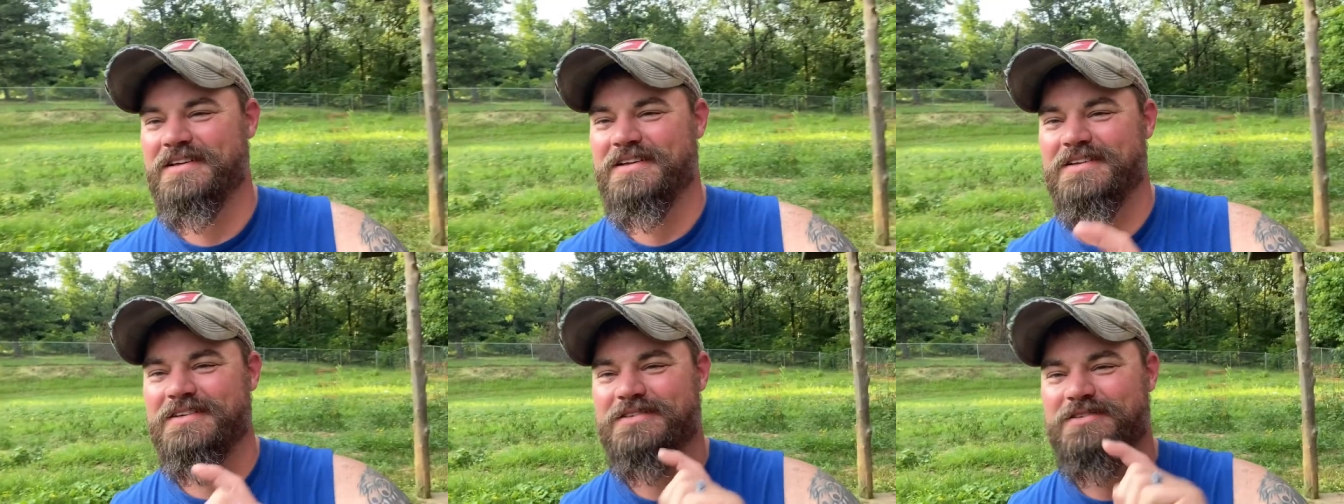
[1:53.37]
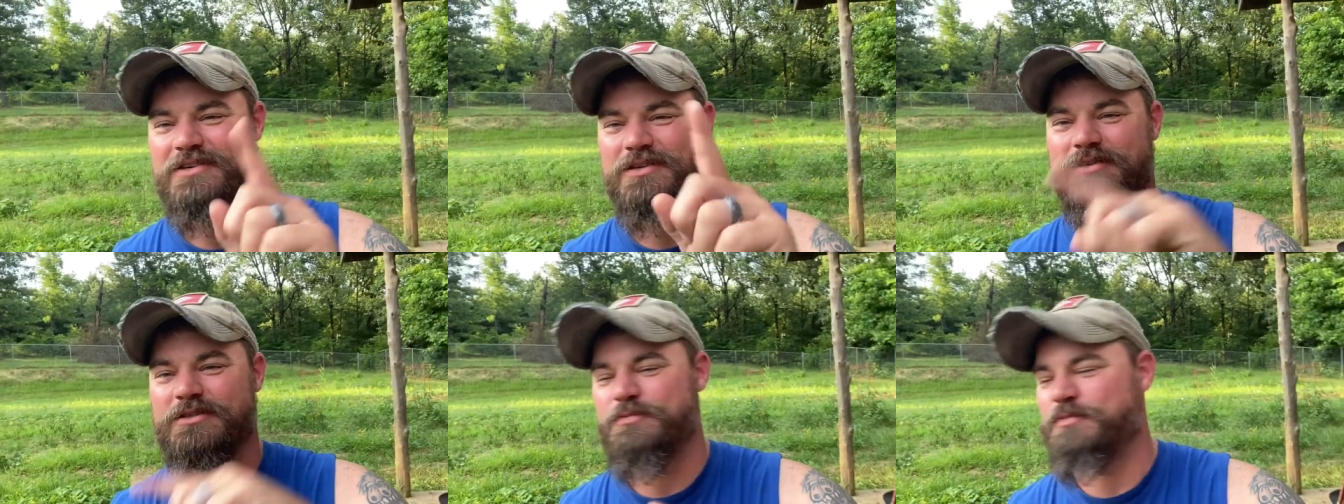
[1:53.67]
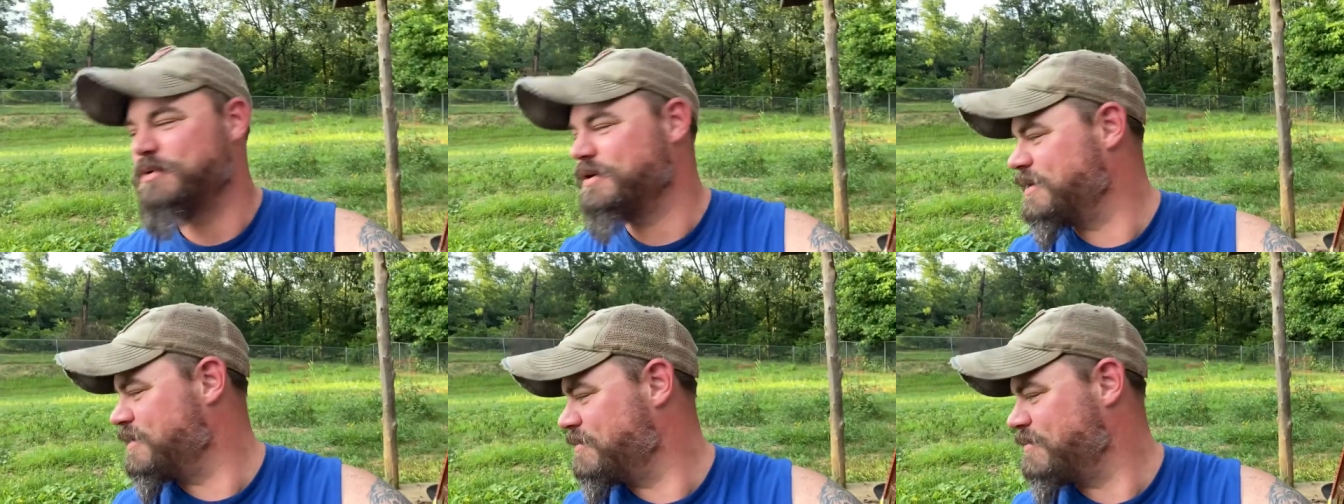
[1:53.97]
So I'll
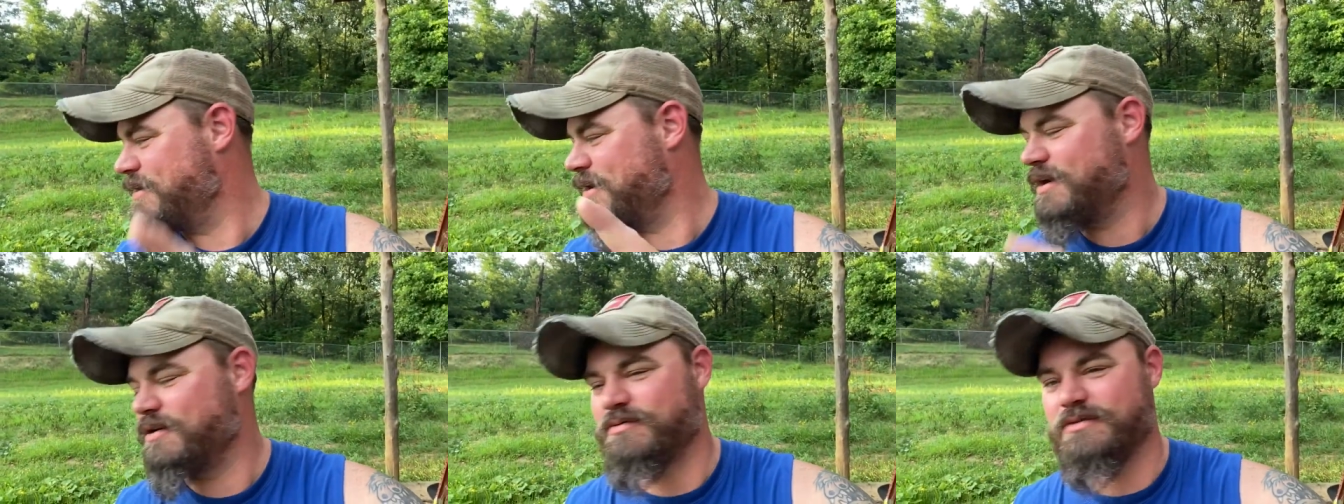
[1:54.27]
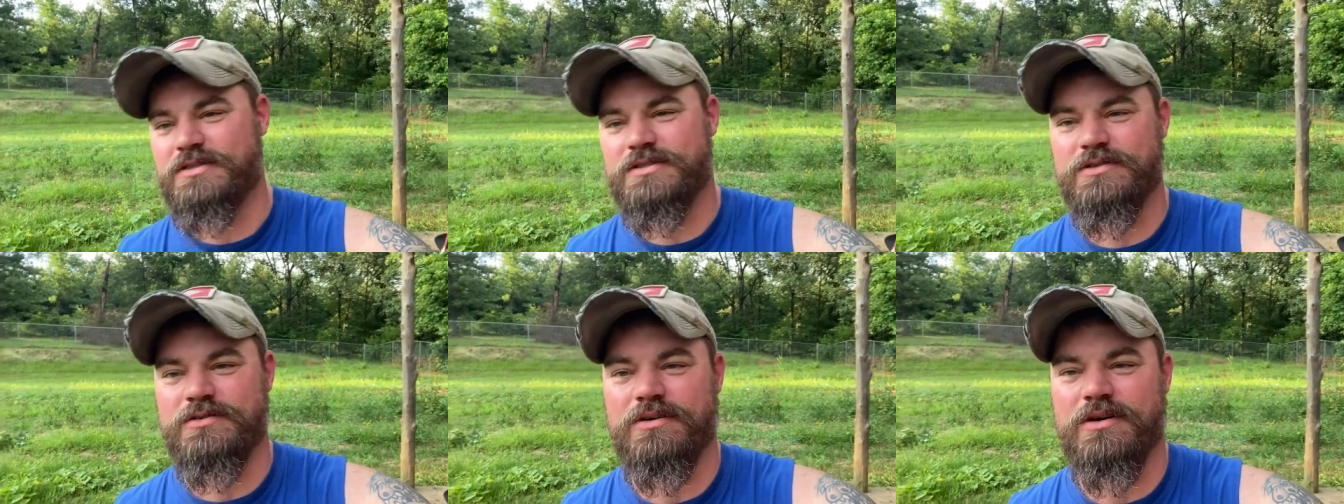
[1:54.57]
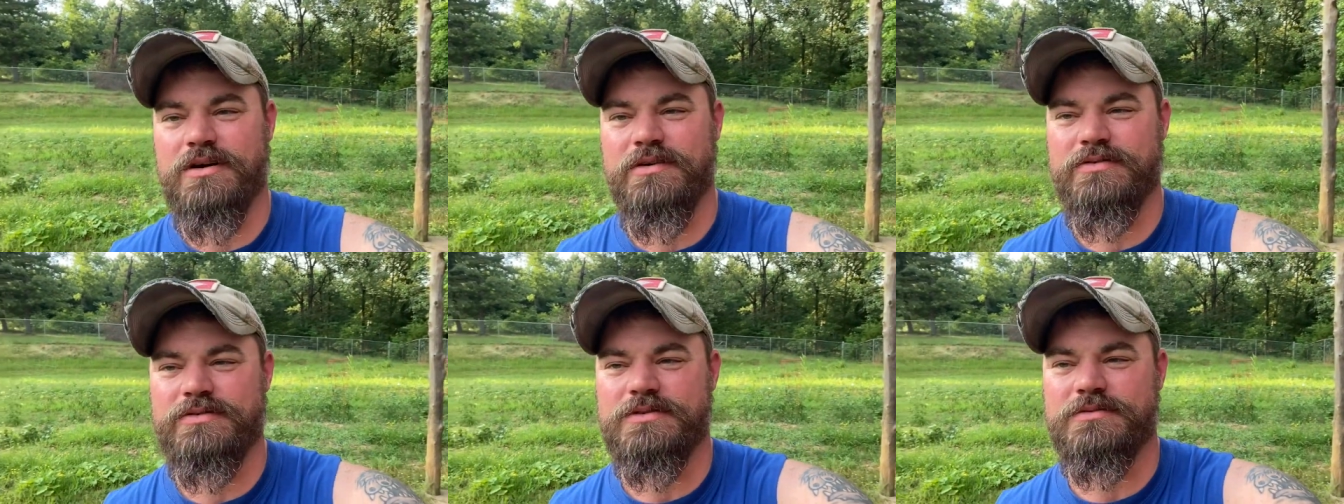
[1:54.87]
spin it around. We'll show
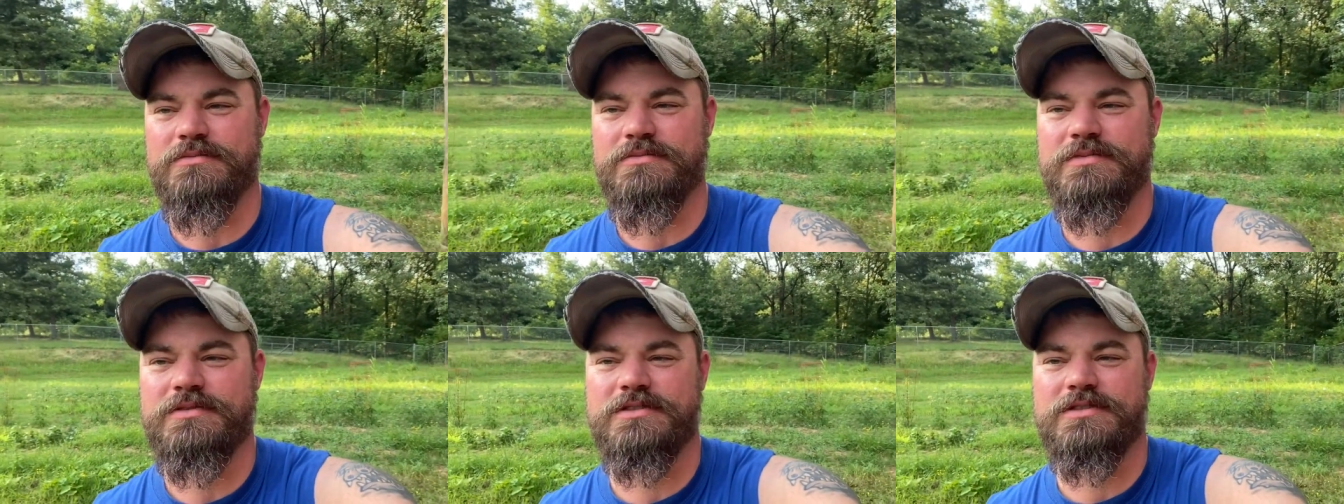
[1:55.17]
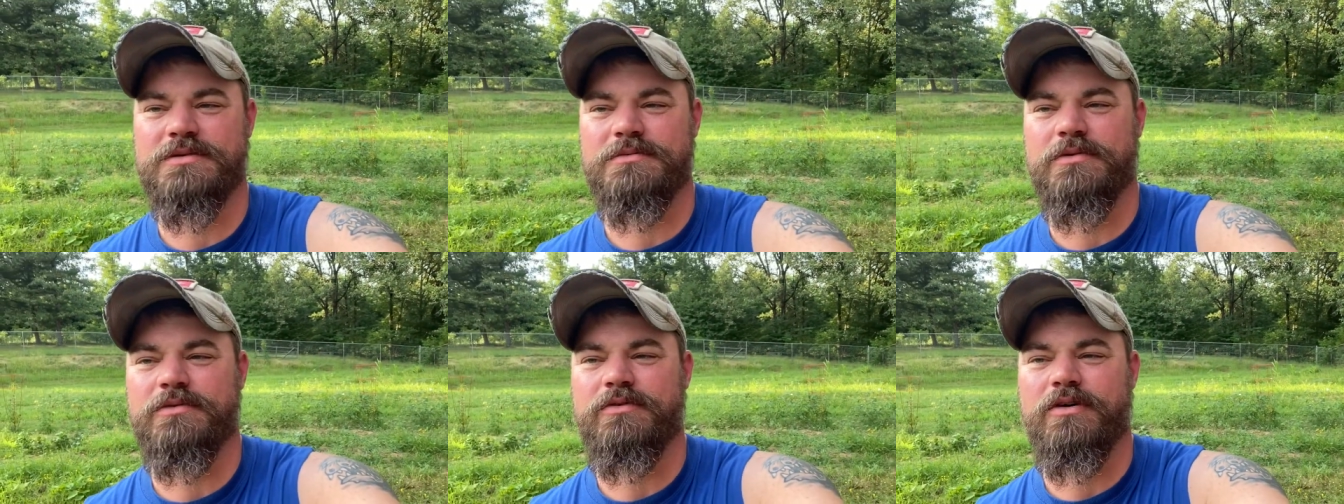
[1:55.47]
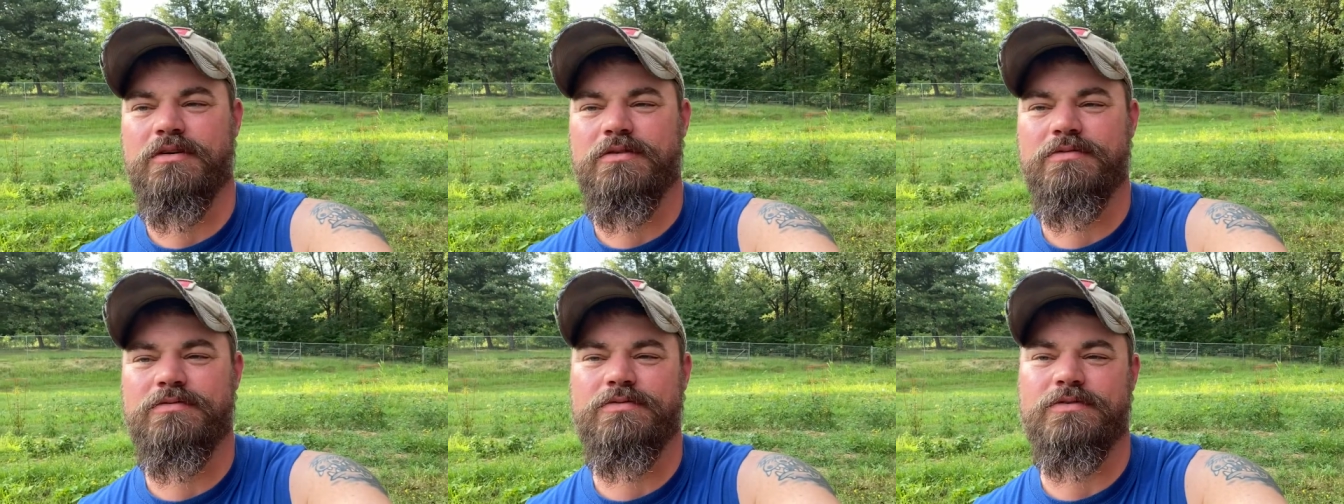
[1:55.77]
off some of
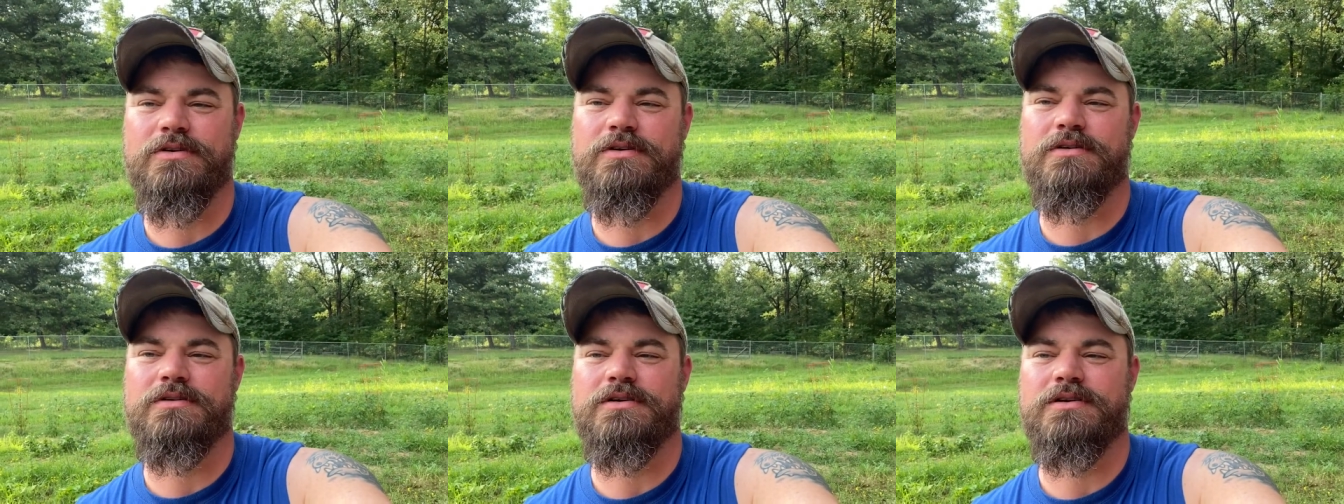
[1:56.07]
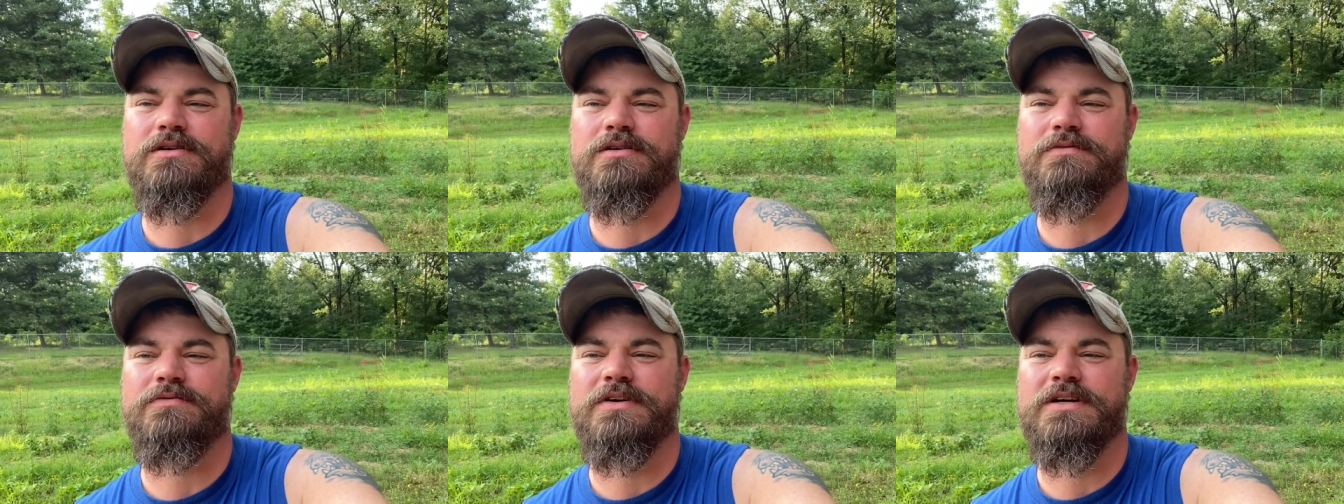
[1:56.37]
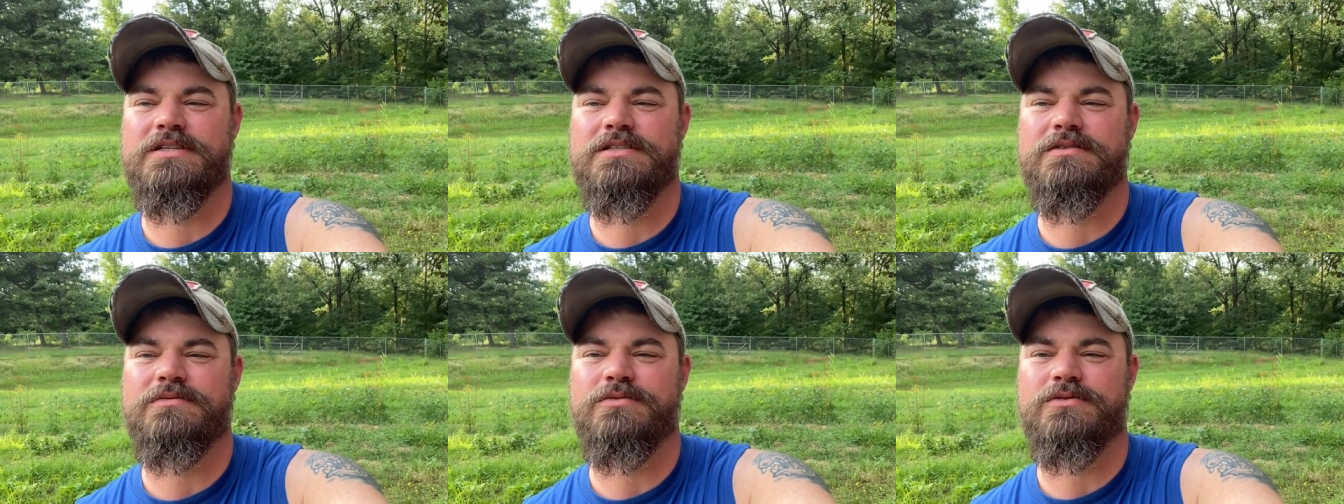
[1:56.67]
our
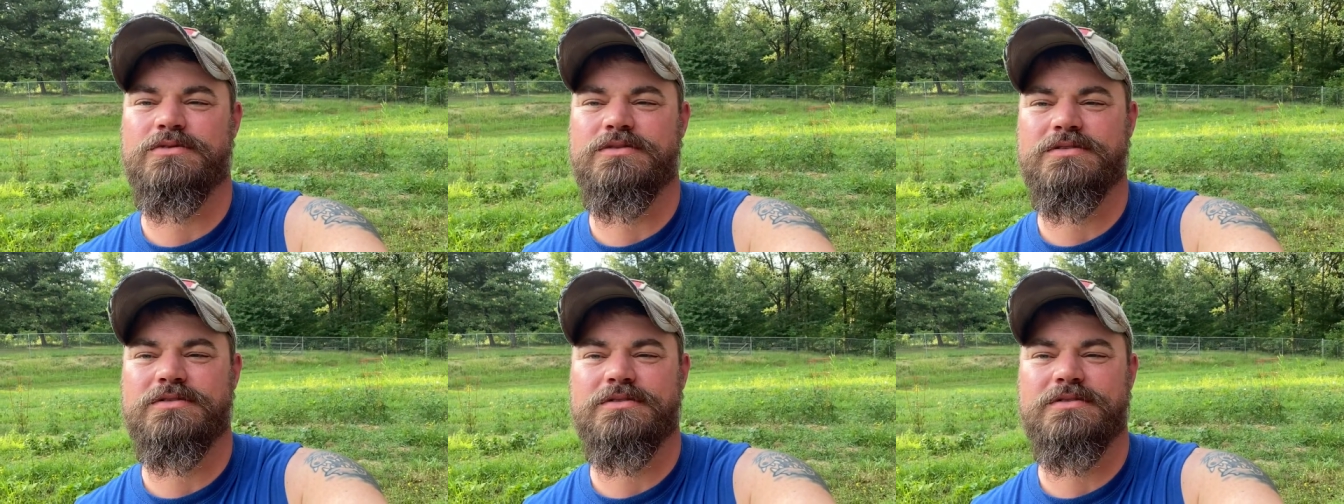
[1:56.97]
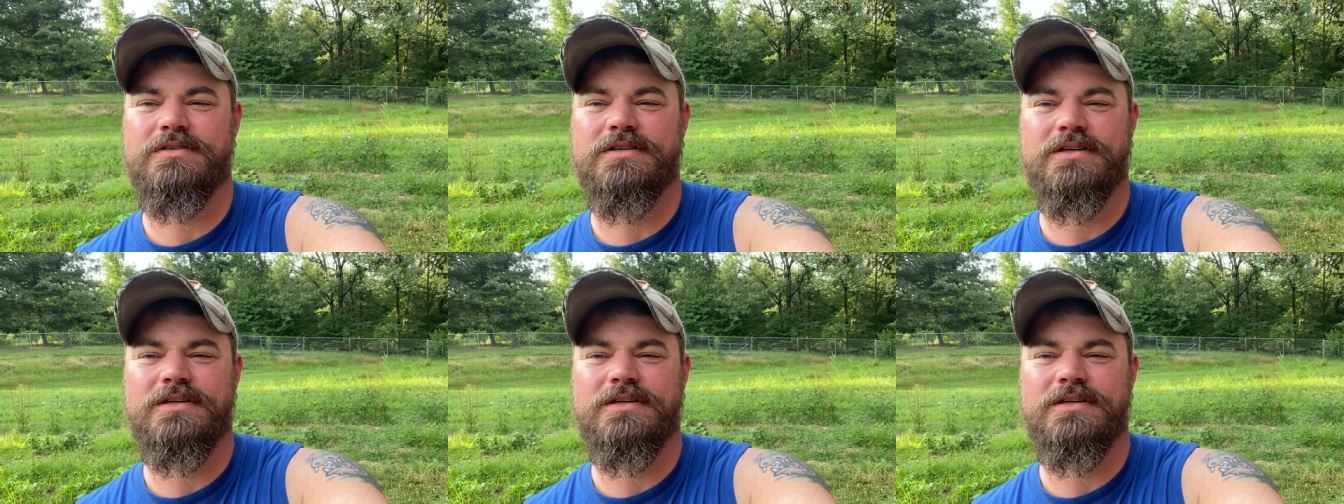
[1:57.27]
vegetables